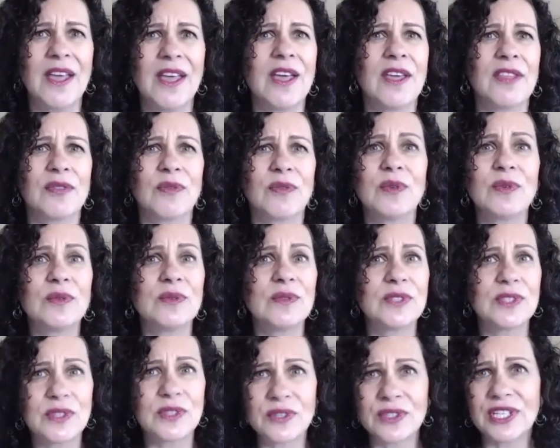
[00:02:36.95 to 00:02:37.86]
through
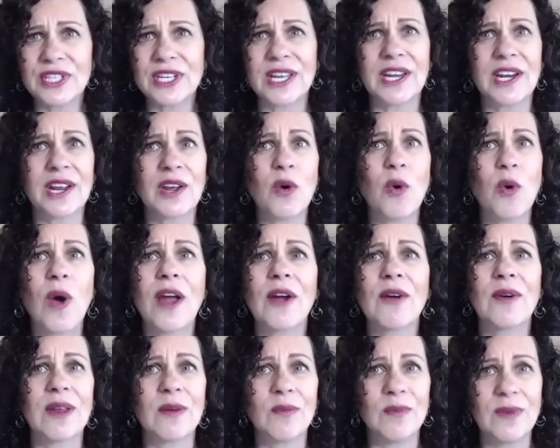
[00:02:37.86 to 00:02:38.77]
searching and
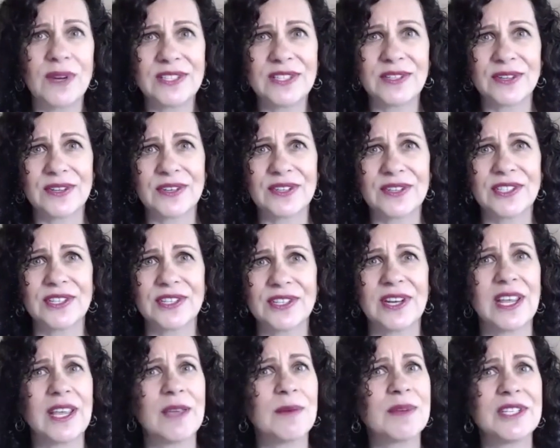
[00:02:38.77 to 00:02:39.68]
acquiring research,
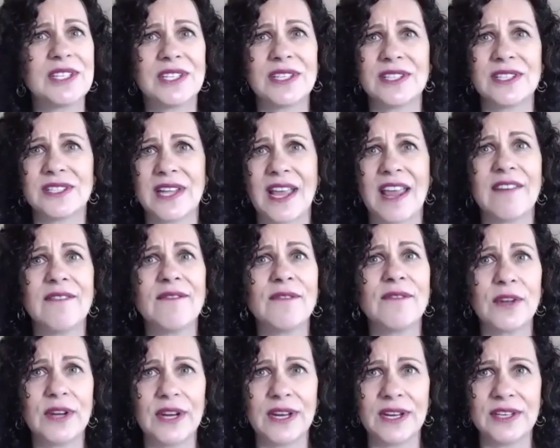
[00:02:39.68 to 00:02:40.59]
images, and
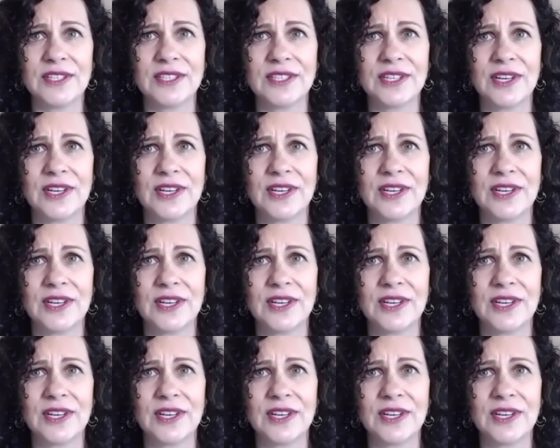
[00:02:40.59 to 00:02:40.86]
footage,